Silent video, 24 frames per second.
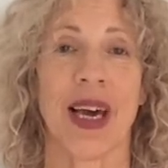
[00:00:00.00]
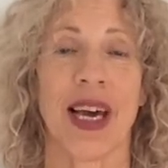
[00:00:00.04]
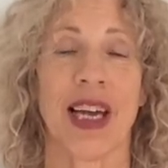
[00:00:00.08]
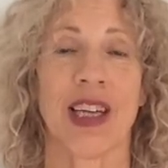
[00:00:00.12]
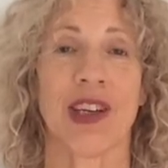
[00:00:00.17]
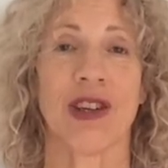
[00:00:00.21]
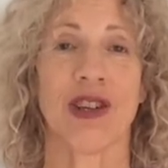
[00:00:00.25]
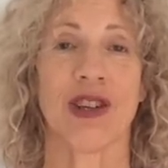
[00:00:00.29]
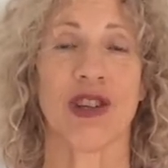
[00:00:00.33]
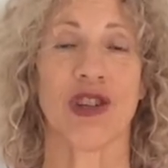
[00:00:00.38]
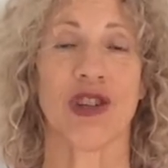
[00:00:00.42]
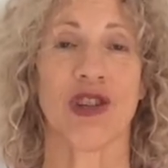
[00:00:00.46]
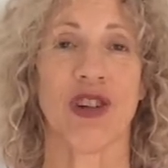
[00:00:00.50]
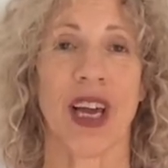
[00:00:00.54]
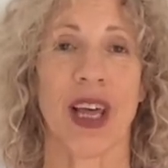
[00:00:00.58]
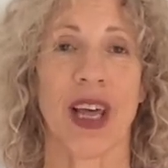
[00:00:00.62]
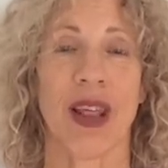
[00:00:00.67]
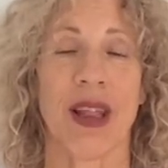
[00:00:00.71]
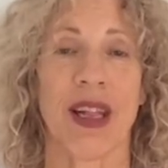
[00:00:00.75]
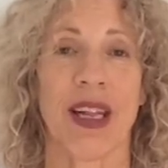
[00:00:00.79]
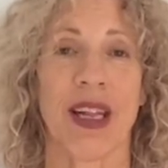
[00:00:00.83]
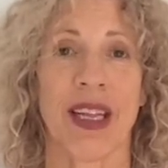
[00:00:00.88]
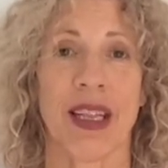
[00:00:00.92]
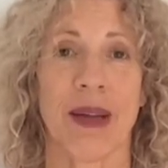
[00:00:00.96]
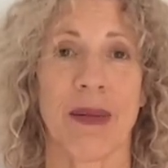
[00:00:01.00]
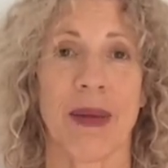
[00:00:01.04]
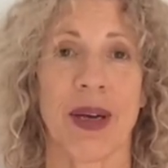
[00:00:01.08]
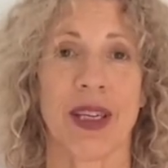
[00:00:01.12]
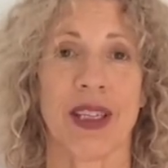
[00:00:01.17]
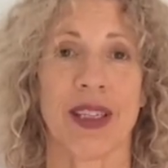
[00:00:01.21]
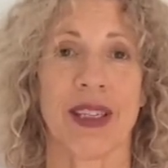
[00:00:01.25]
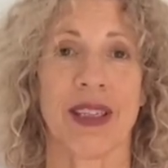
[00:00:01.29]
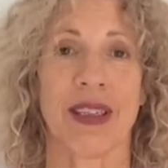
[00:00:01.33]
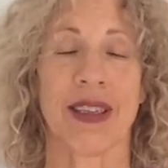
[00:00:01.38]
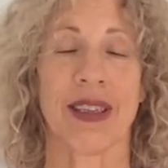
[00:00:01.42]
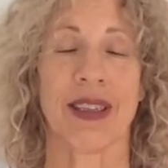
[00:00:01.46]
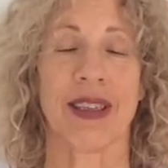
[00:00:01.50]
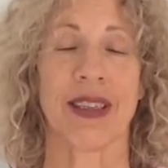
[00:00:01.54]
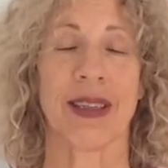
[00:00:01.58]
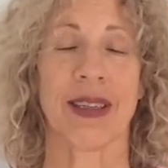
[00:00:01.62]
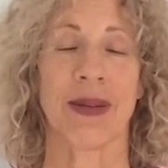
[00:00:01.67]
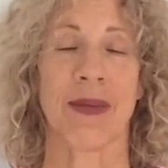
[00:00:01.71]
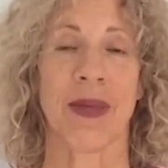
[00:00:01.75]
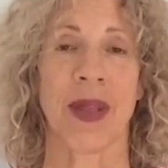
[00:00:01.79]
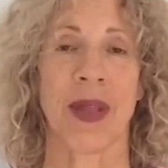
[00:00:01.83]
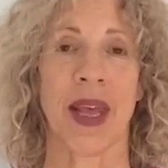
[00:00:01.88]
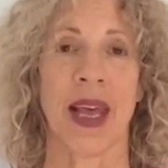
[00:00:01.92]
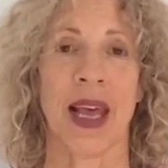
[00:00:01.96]
and you're strengthening the muscles.
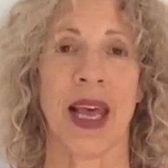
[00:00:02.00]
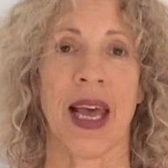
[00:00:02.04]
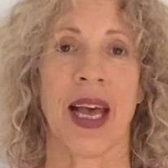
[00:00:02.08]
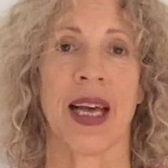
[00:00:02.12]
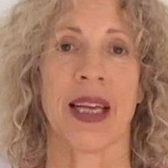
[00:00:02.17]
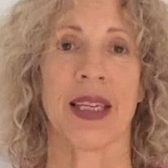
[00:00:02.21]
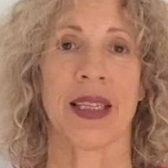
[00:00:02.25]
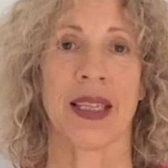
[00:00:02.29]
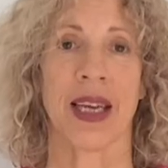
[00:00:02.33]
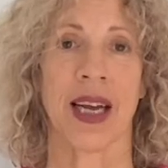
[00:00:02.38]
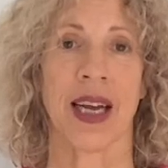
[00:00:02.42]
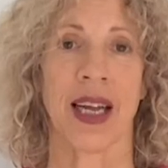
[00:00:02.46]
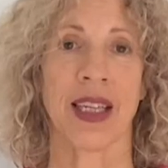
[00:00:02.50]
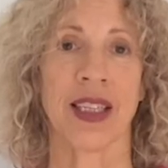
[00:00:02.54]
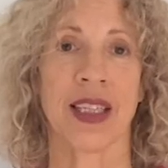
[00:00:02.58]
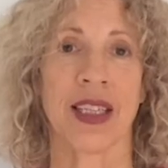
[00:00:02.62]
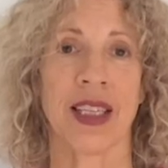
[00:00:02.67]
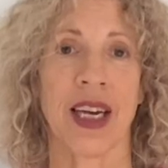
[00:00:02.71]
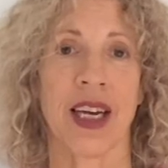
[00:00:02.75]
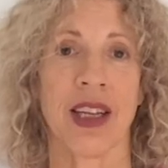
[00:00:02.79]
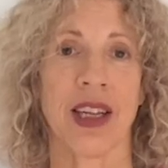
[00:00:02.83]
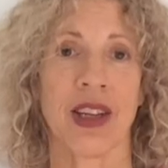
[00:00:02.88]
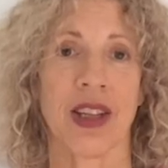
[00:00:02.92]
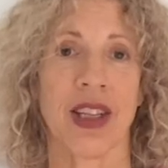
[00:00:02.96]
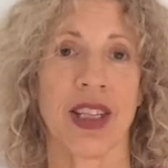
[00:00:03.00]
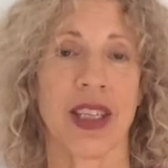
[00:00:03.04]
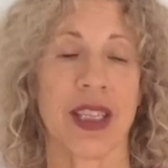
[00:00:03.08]
So I'm going to turn on the